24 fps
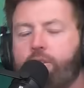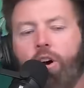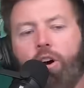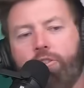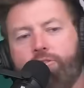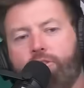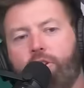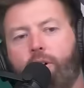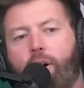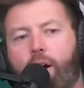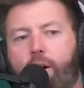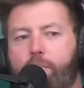
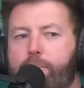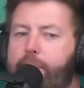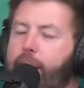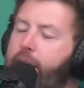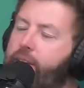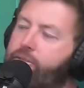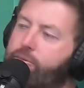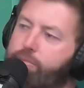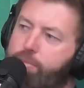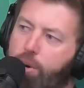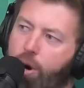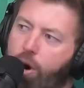Also, our
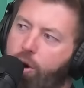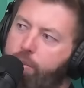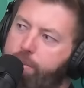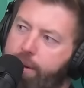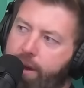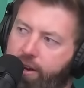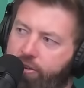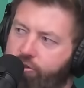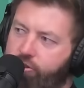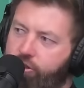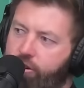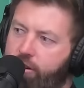best bro
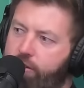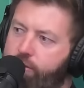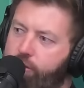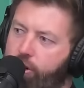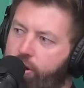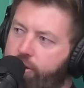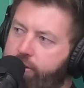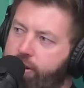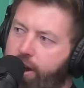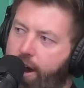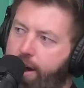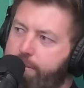picture of
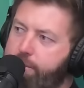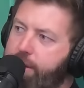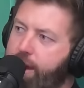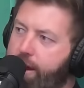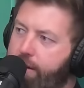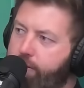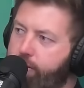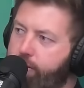all time came